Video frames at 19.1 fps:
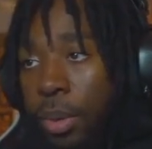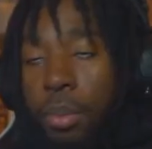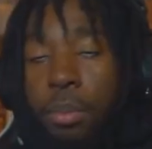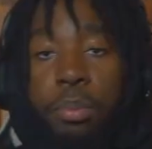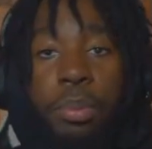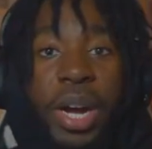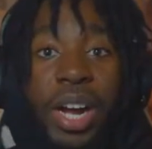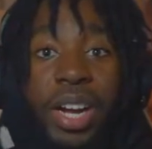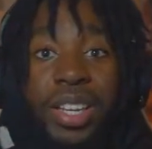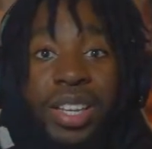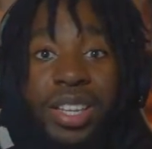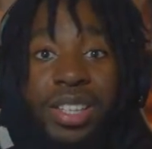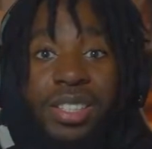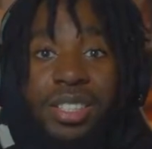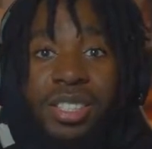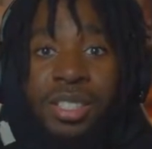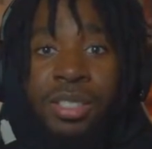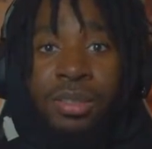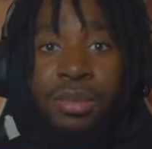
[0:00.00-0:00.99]

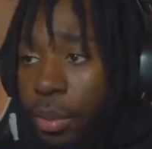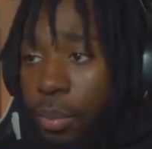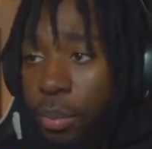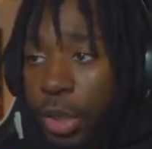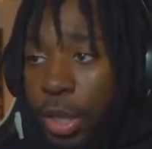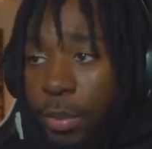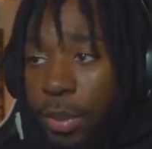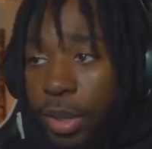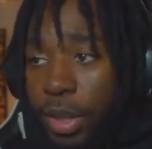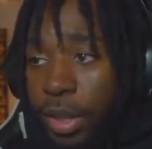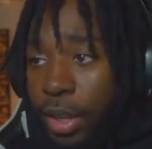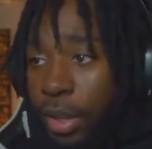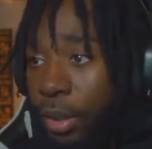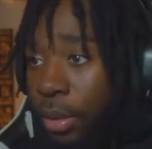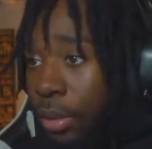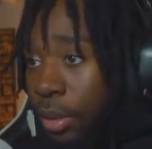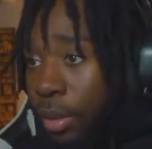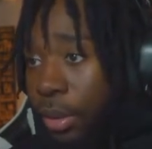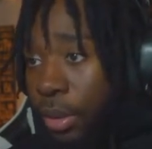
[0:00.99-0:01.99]
Pockets, peep it again,
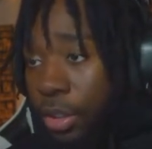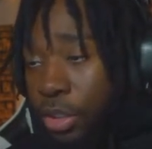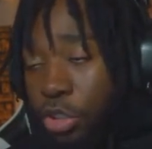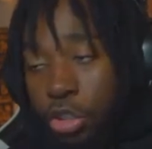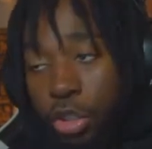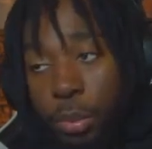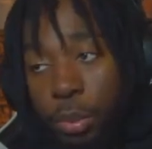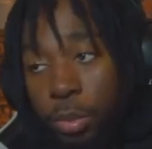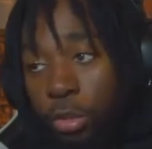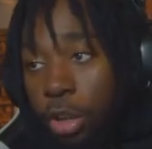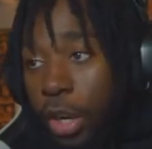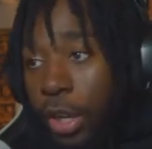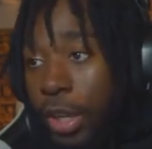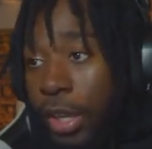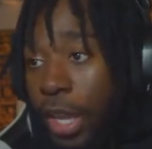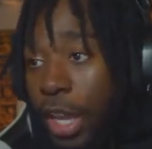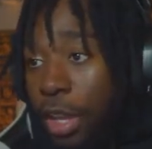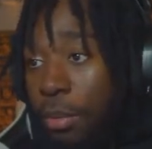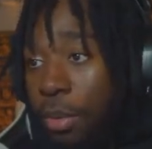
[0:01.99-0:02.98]
triple threat
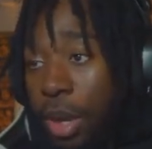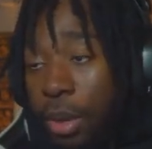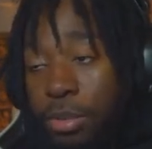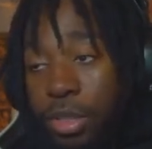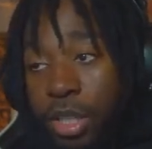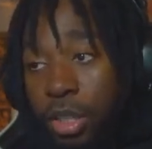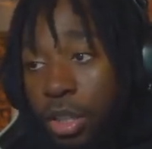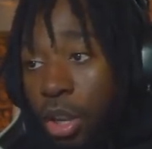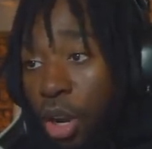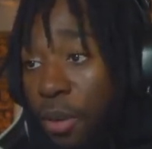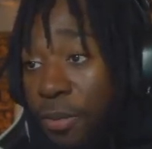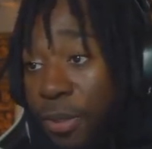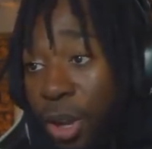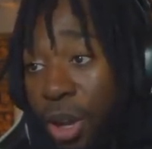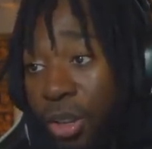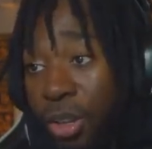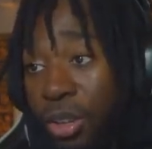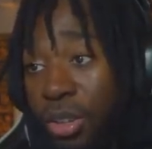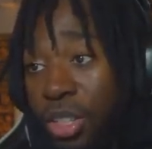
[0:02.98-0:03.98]
game. I'm telling y'all, if
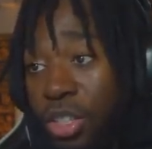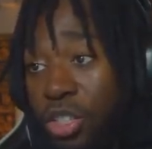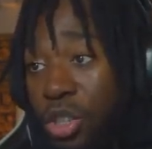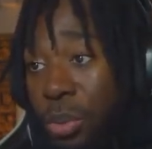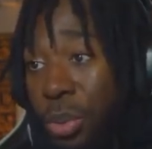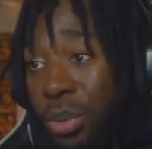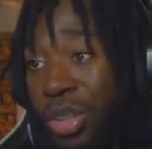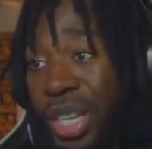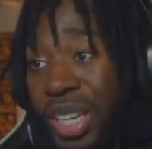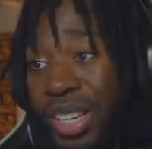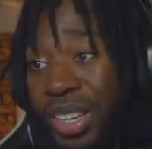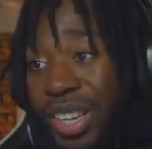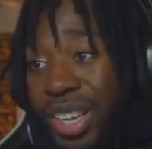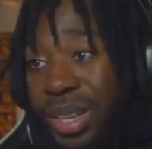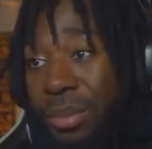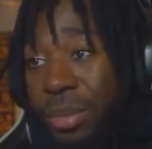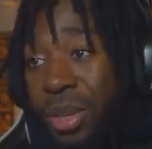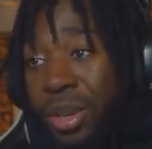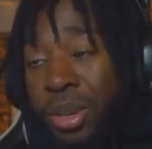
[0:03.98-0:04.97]
y'all learn the triple threat
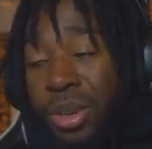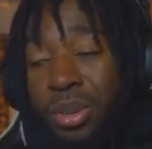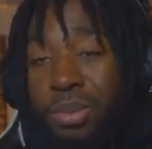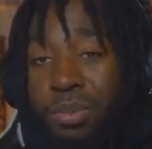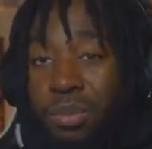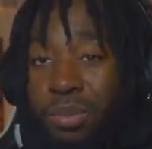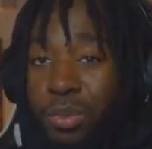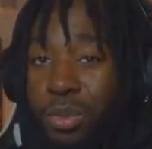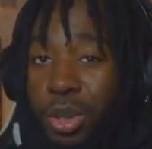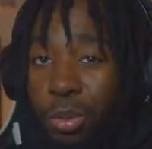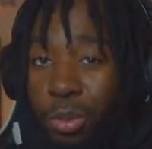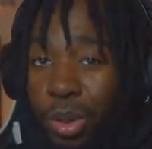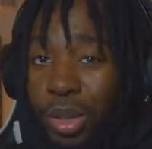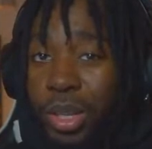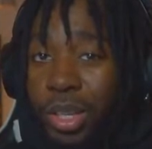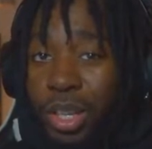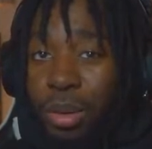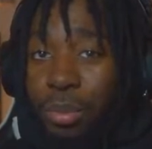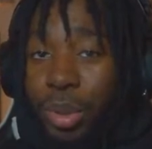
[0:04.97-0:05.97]
game, you're
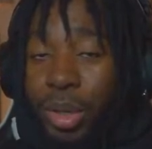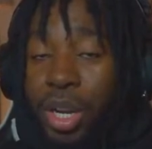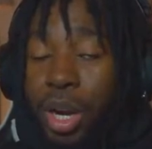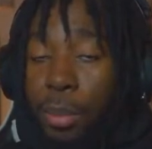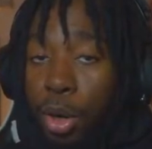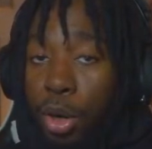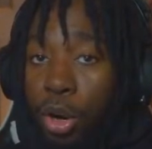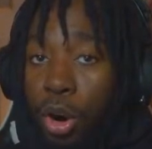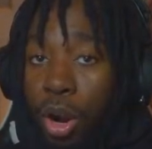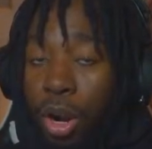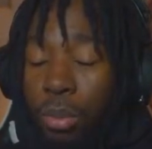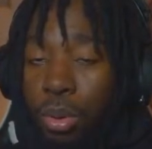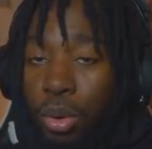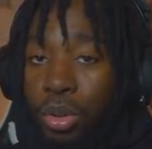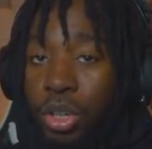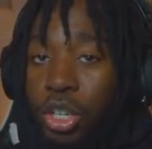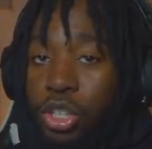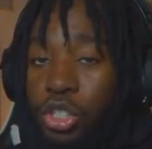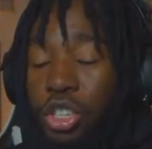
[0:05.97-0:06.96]
really going to become
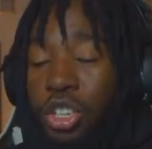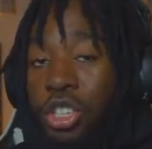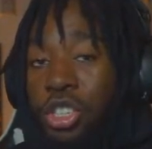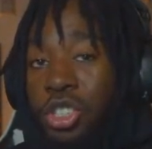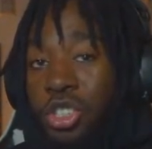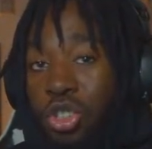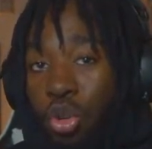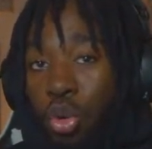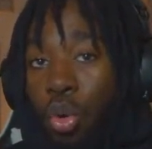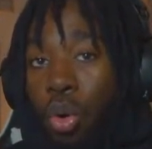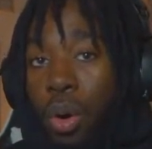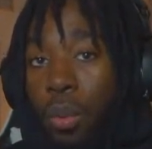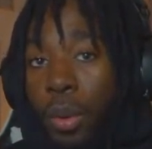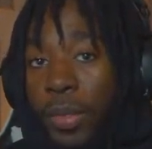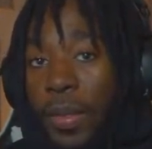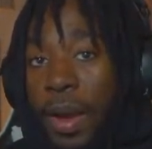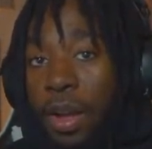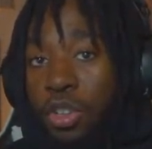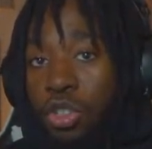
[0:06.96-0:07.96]
unguardable because you could score
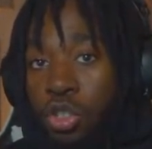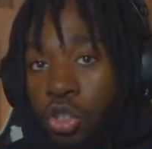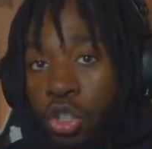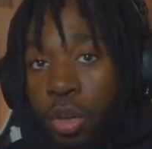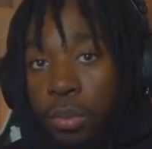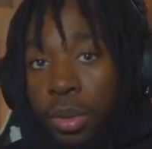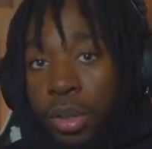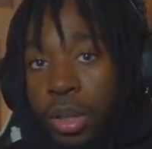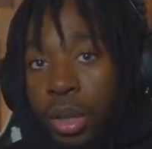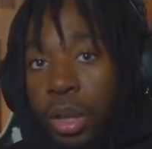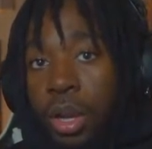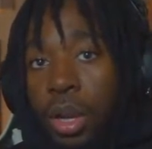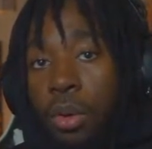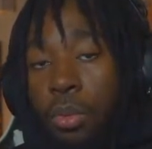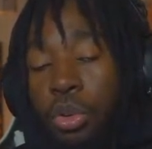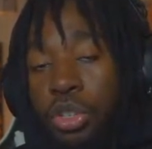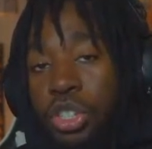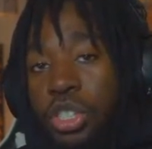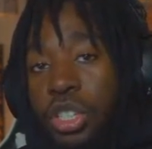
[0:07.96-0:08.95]
without dribbling,
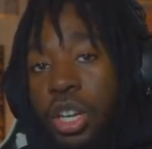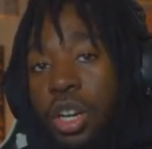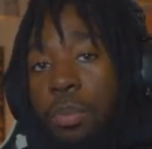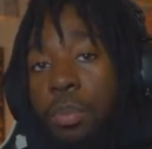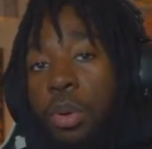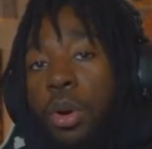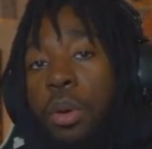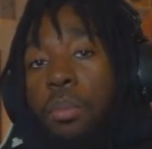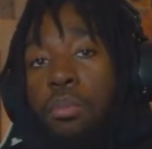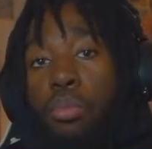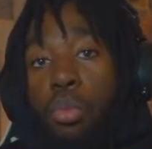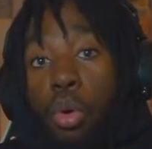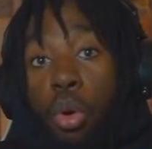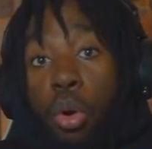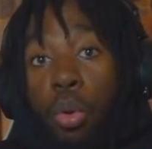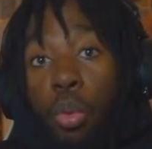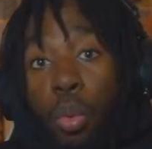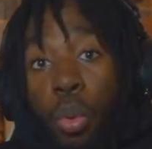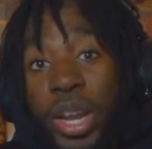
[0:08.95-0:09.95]
which is going to put
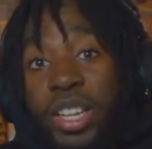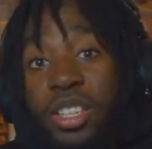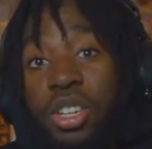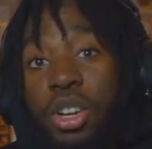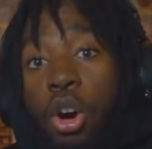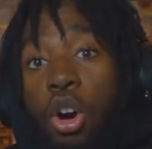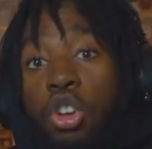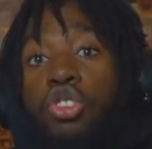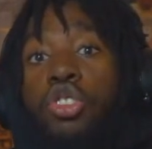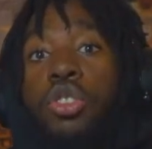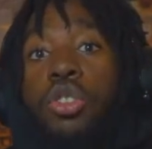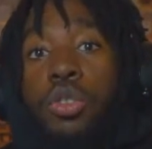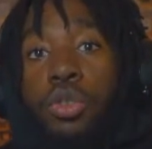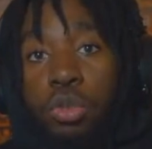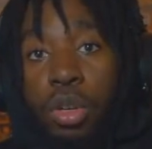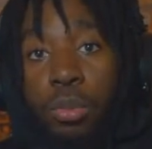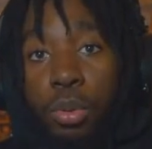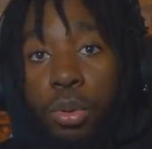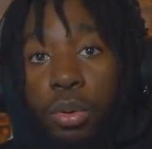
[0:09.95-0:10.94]
more weight on your
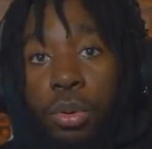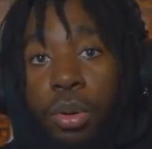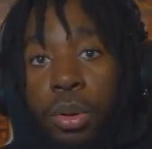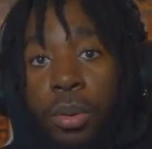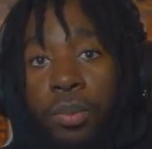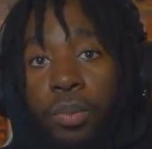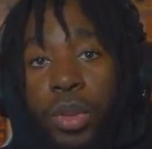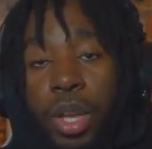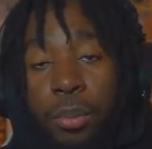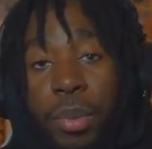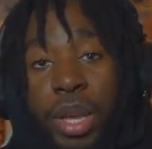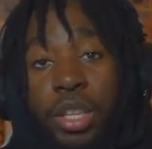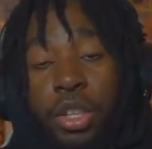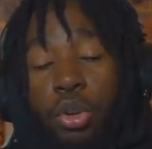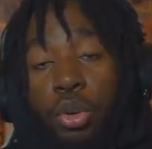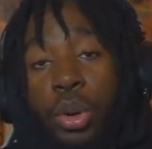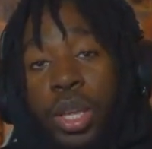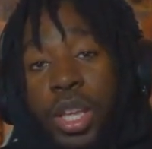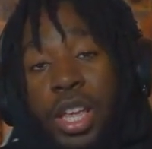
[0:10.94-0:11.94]
dribble and make
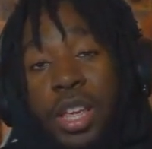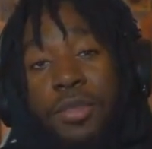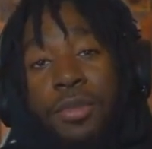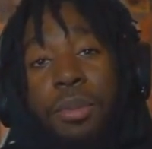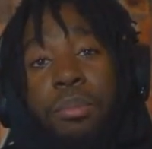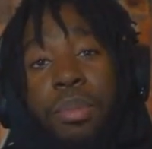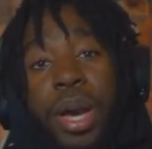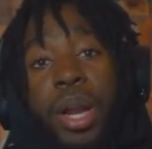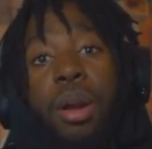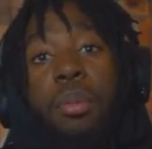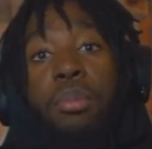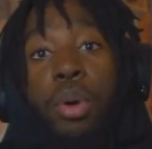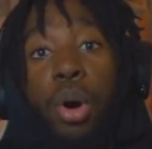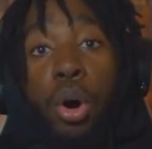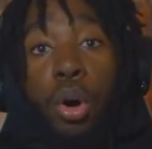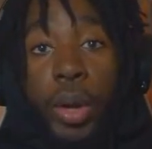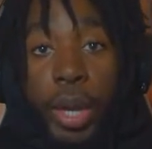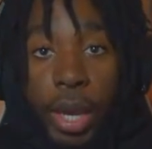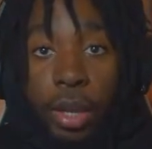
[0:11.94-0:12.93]
you an even better
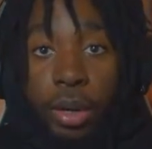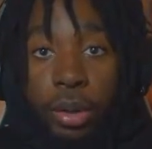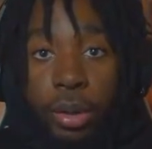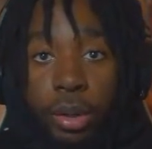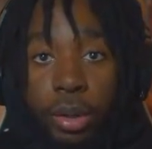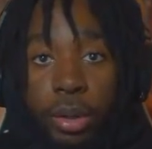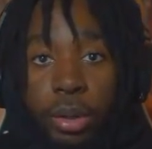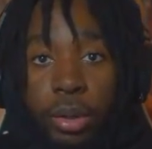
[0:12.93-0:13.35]
ball handler.